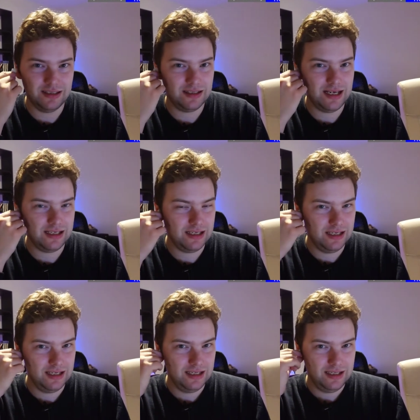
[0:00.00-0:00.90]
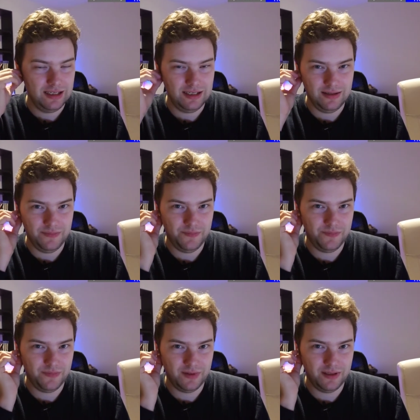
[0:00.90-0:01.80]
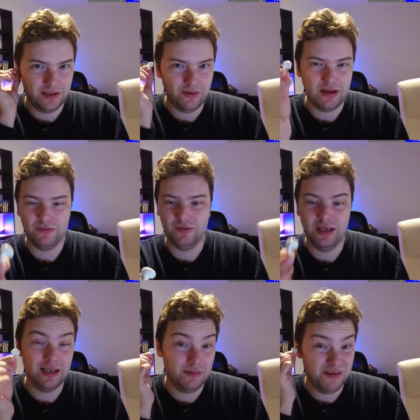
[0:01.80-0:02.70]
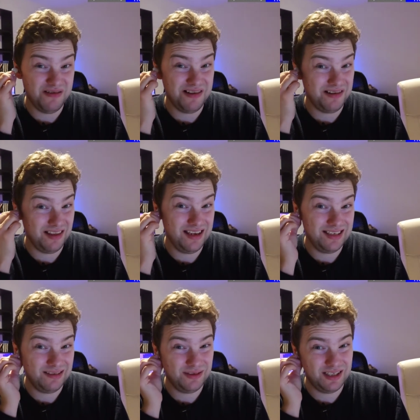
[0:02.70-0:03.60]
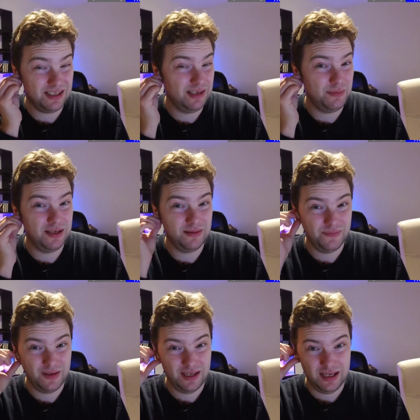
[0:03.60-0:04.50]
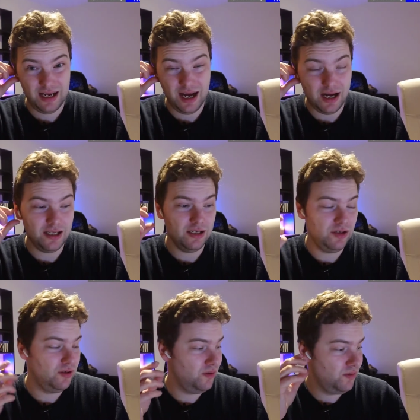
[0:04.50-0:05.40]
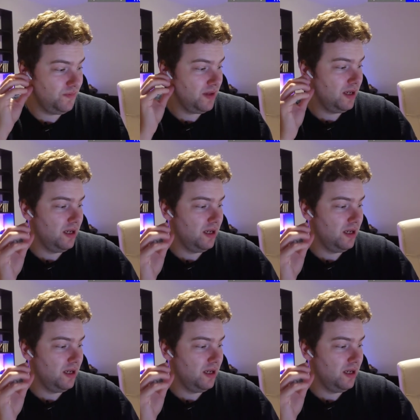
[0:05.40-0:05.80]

instead. Um, now you have to take them on like this, which is a little bit harder to do.